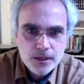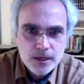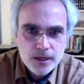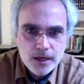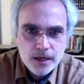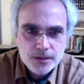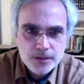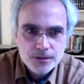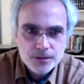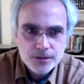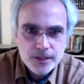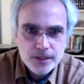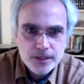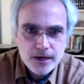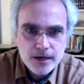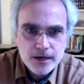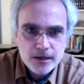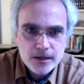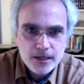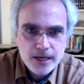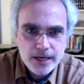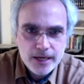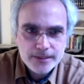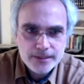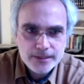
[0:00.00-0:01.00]
So then our
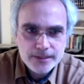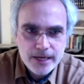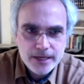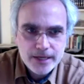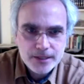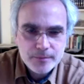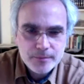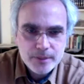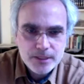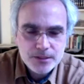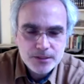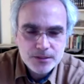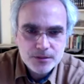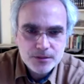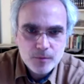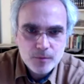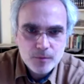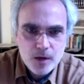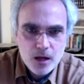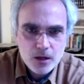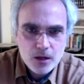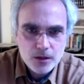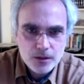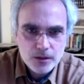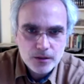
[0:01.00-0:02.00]
class had to be
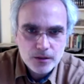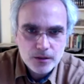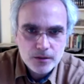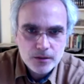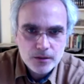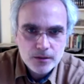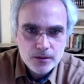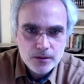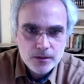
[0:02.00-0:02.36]
smaller.